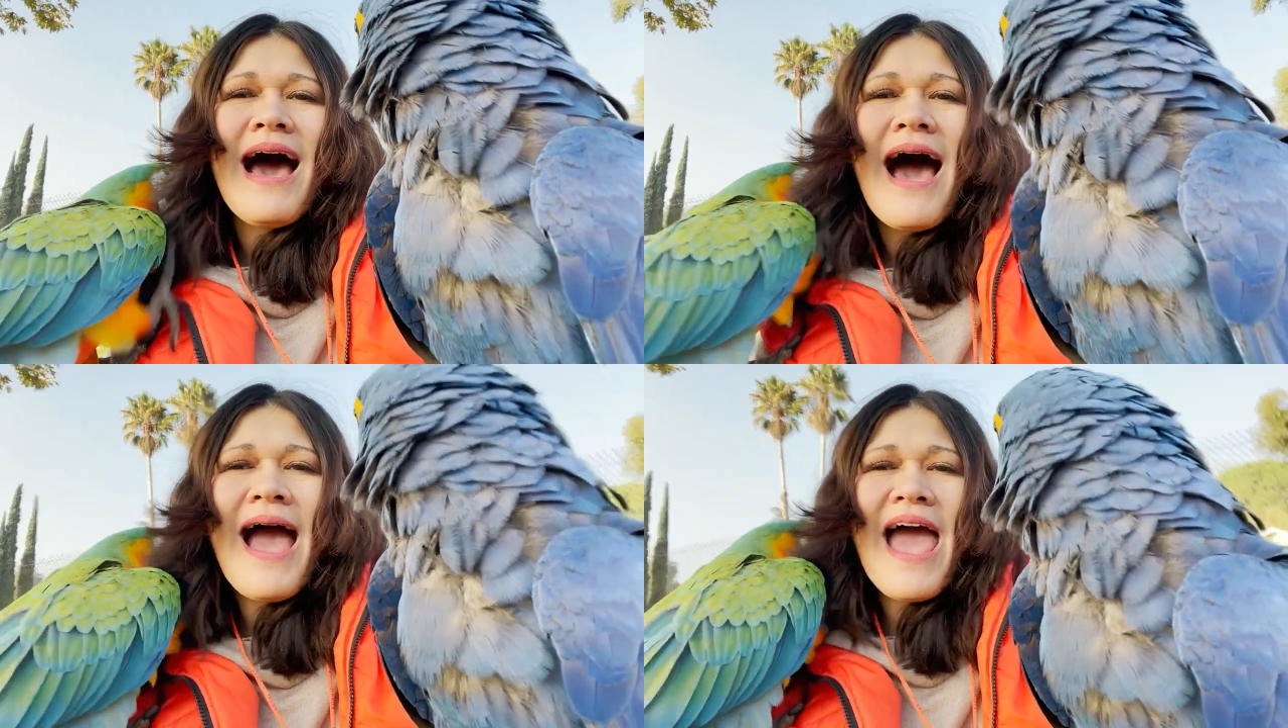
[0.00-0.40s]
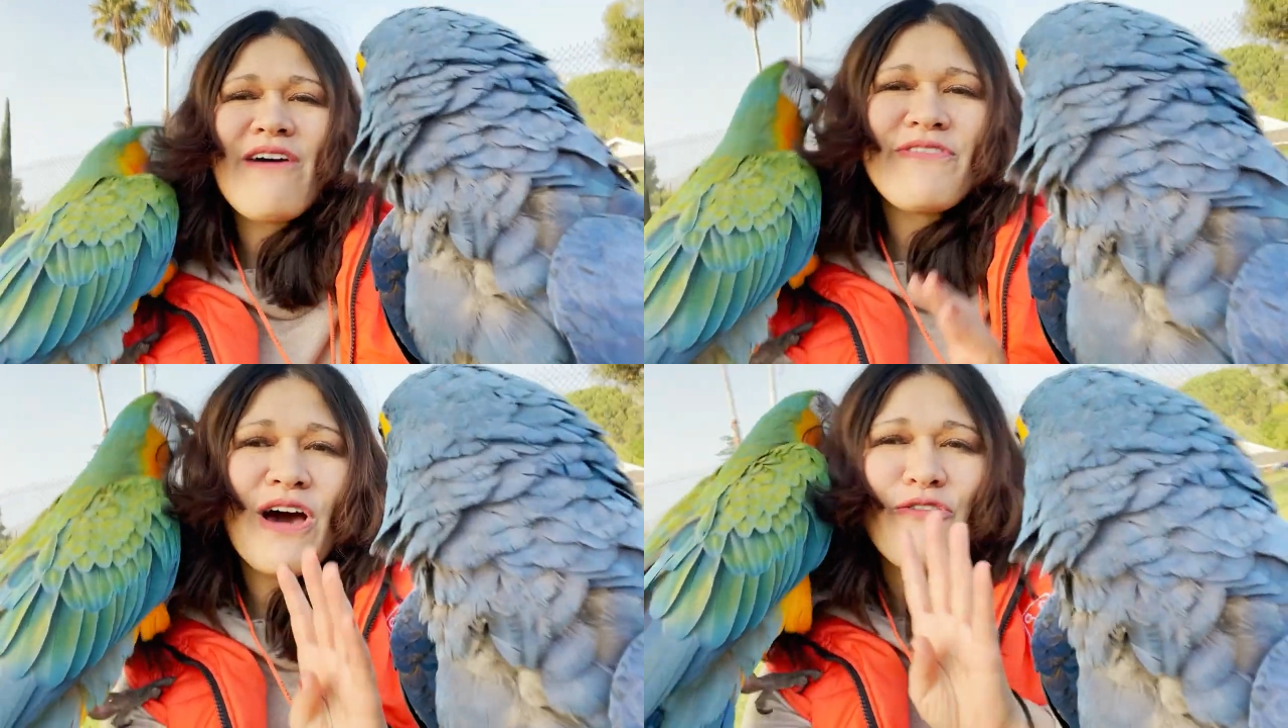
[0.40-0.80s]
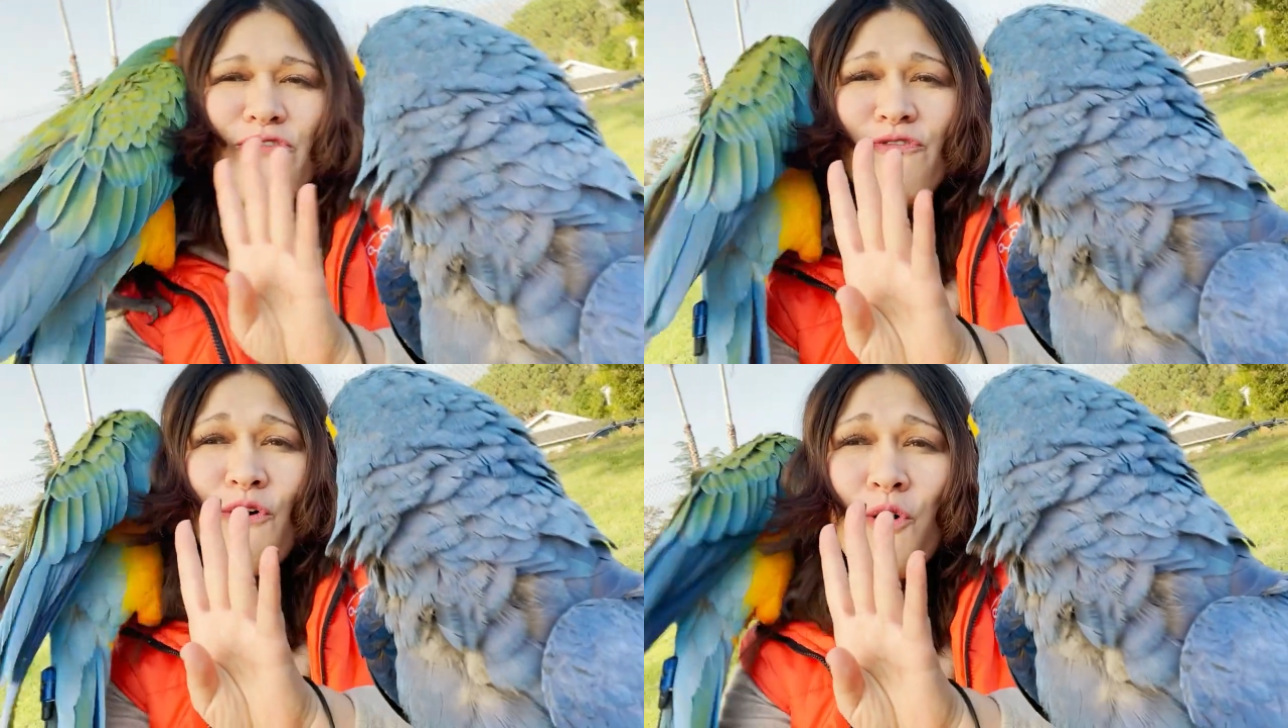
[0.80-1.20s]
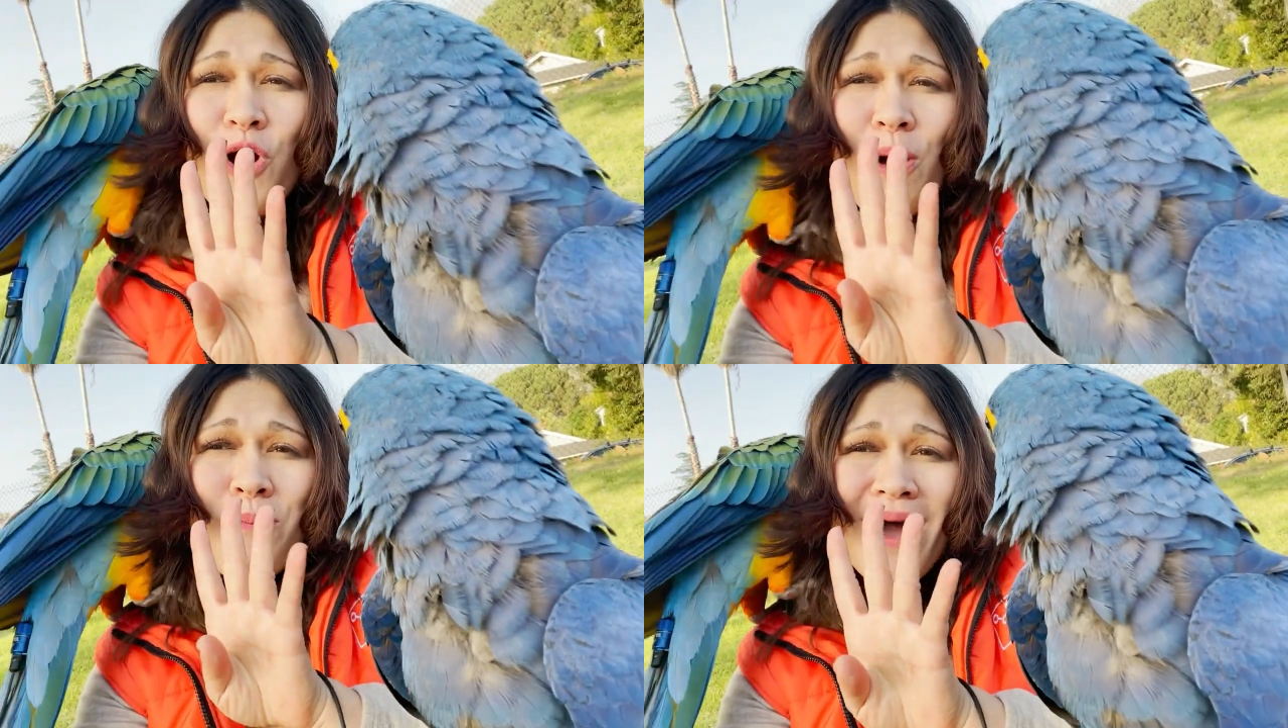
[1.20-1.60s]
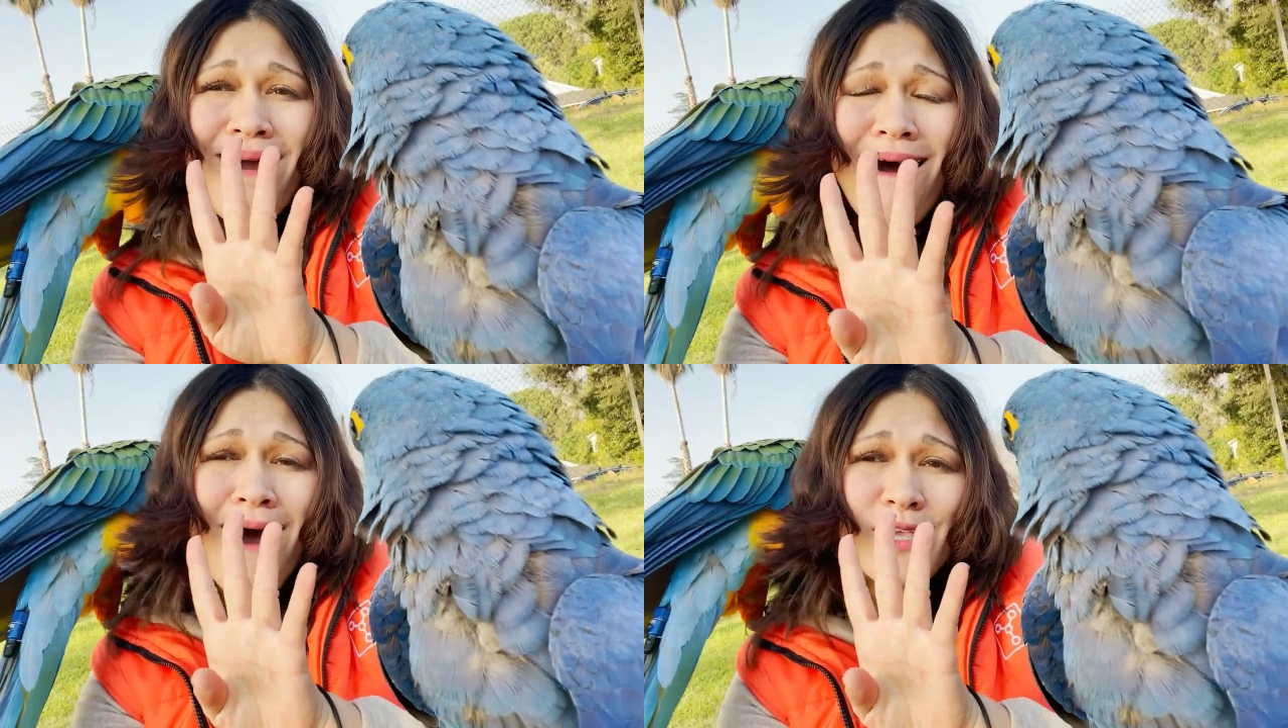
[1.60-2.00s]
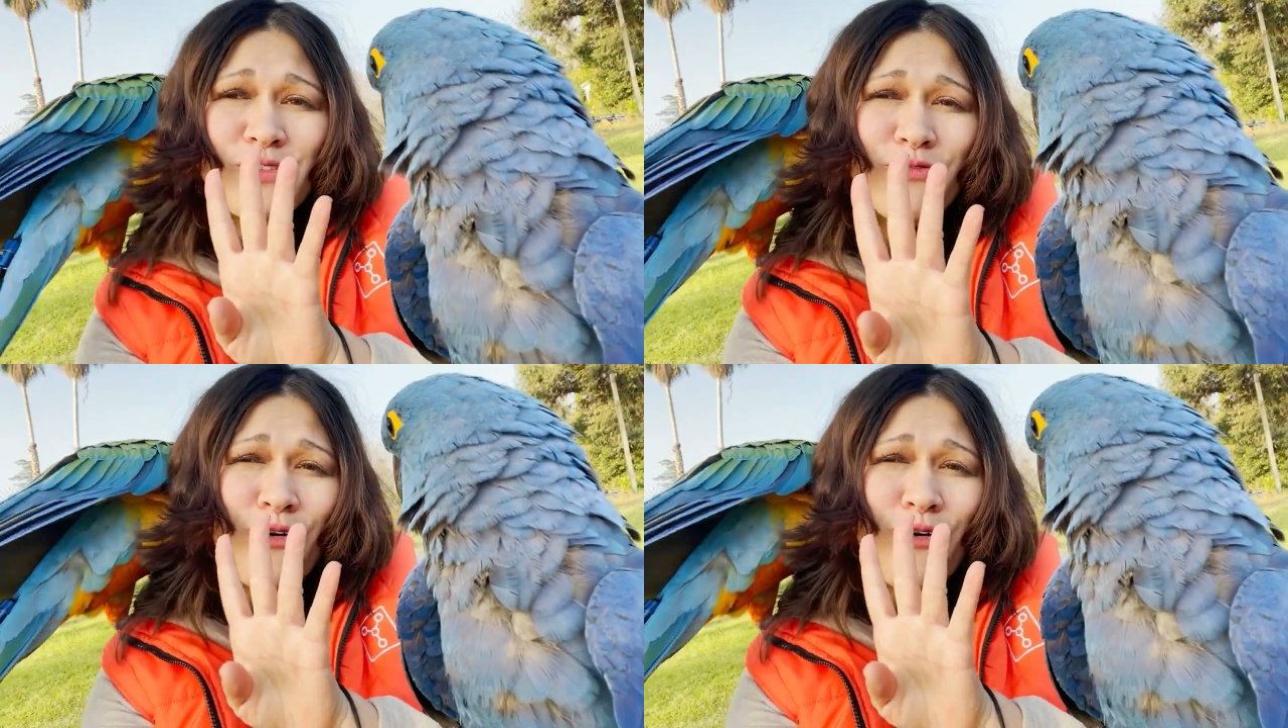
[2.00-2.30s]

I have now four more cars